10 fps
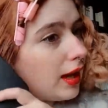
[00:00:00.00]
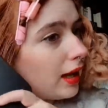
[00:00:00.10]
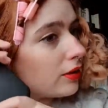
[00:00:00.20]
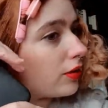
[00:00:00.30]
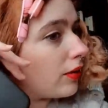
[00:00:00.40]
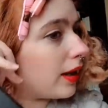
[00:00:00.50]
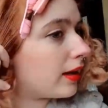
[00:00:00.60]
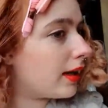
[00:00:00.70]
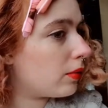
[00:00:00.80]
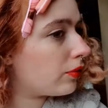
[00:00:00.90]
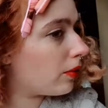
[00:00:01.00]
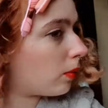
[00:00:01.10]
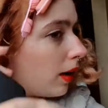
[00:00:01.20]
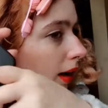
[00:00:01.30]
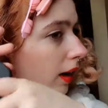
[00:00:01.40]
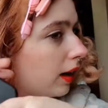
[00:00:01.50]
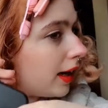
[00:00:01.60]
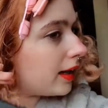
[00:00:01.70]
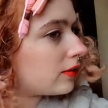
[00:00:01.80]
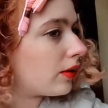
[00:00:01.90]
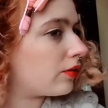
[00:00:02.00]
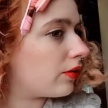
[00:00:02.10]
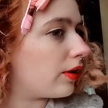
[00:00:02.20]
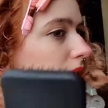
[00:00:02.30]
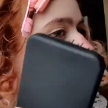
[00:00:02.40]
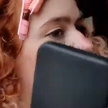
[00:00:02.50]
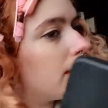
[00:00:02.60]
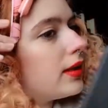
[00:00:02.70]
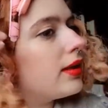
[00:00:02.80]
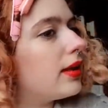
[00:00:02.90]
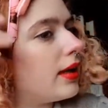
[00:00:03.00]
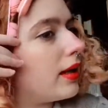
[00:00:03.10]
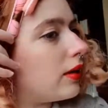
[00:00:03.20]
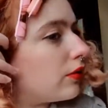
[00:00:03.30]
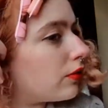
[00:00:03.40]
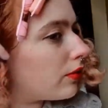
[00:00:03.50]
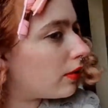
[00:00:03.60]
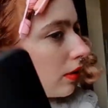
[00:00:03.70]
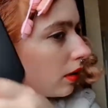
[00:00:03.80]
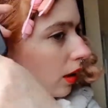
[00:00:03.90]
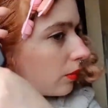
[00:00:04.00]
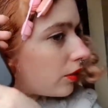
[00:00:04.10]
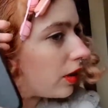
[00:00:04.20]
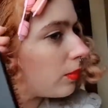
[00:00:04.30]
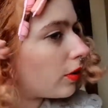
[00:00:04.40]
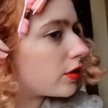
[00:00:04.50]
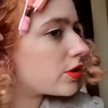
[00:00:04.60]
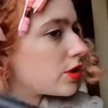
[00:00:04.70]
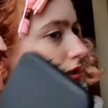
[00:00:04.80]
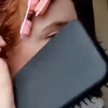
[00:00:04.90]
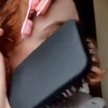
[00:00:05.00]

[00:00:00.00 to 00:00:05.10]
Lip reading: and do that now. So what I tend to do is I'm just going to brush